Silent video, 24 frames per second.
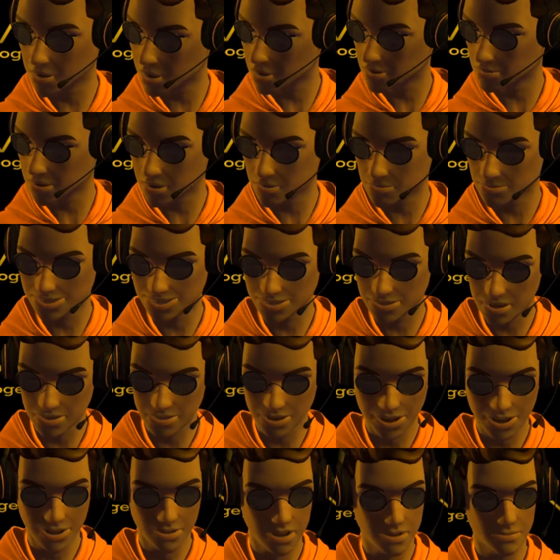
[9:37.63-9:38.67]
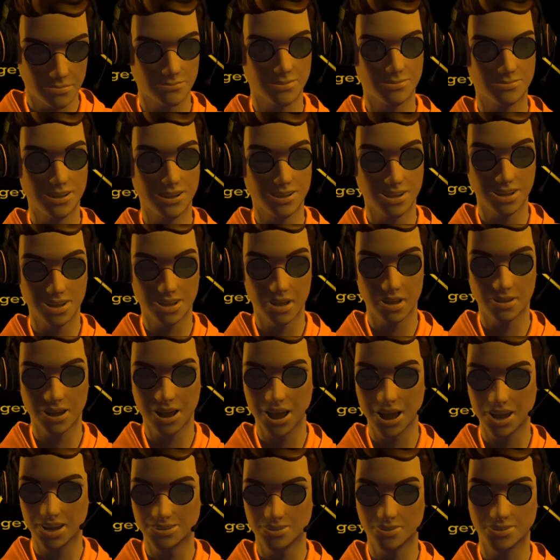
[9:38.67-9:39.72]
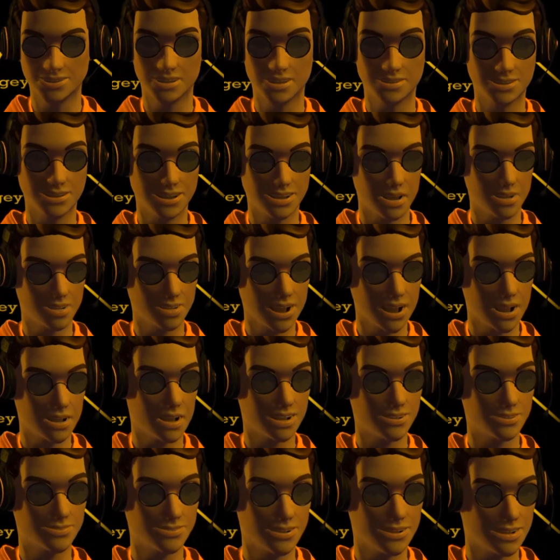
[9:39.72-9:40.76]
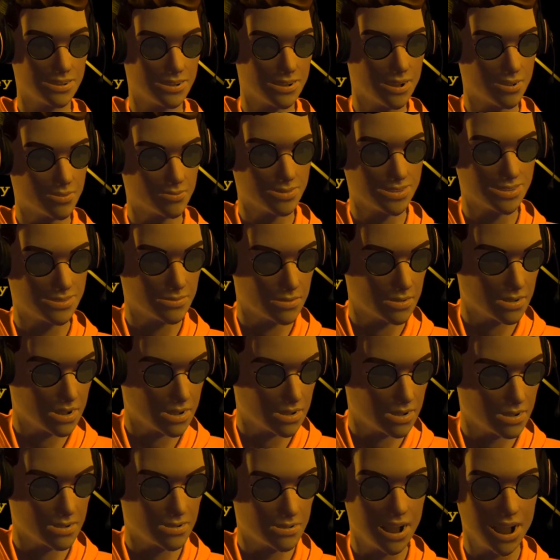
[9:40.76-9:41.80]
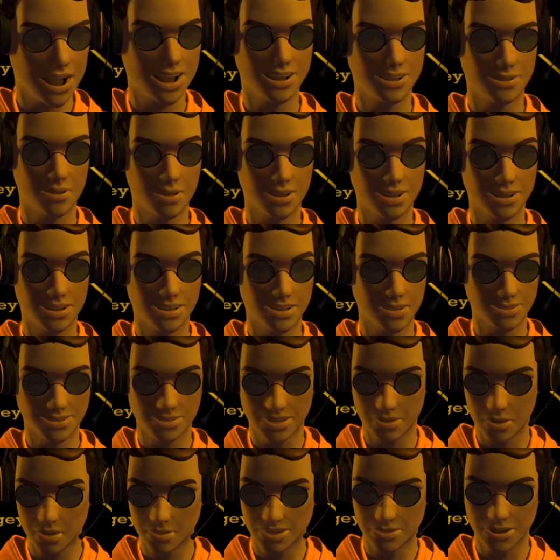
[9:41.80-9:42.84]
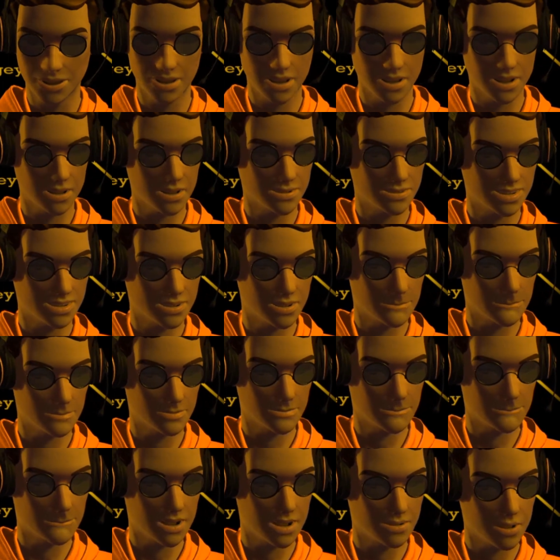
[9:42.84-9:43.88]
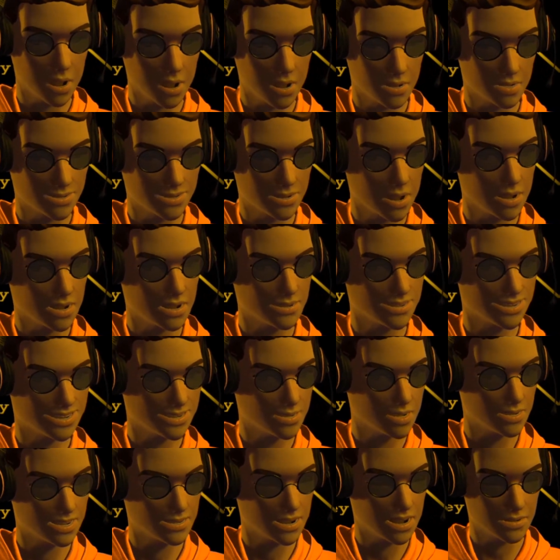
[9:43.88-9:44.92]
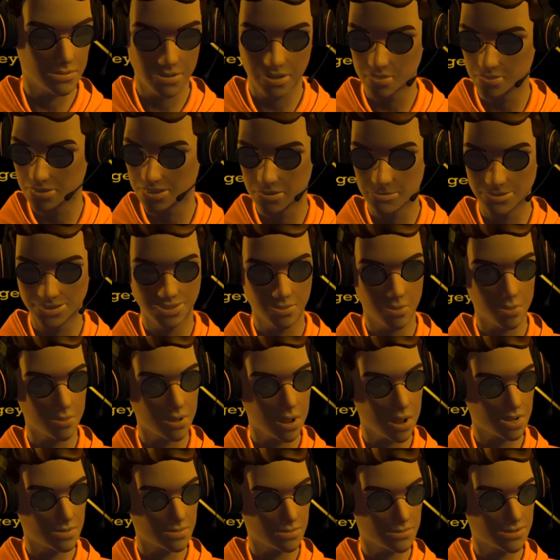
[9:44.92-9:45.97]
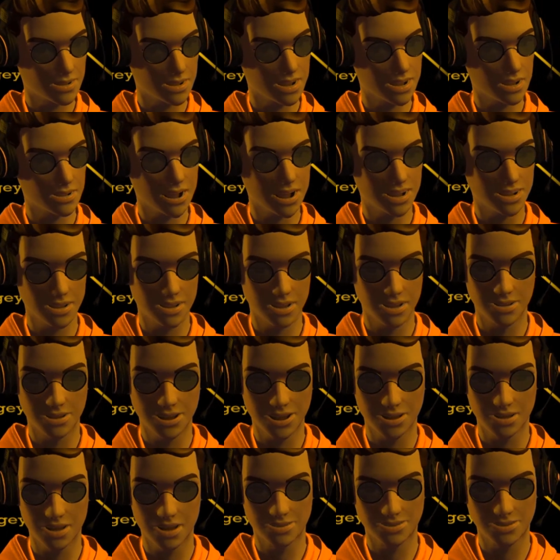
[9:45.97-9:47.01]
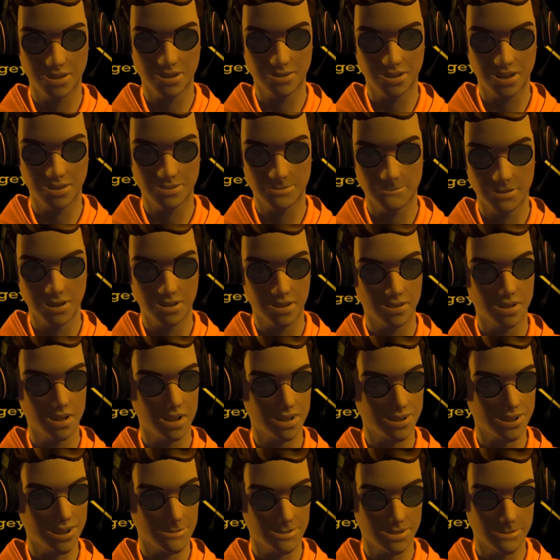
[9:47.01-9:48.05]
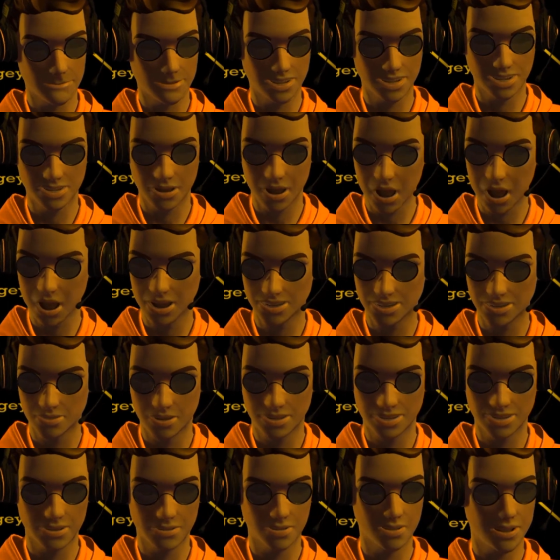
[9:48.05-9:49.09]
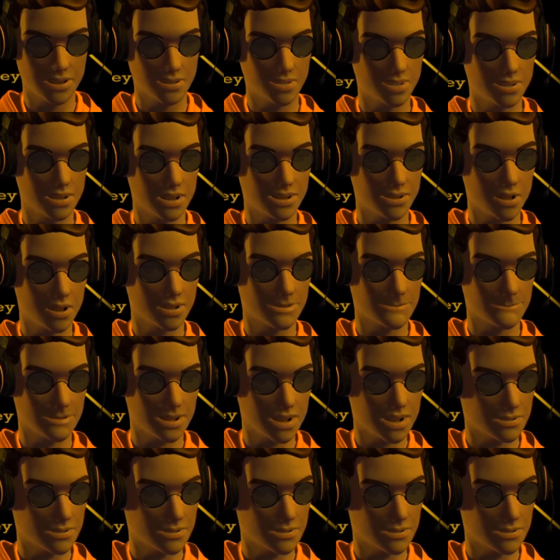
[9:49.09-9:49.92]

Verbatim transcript: that being said, thank you guys if you stuck around till the end of the video. I'll be putting this resource into the description below for you all to use, but just be warned, it does contain details about the games besides just the returning Pokemon.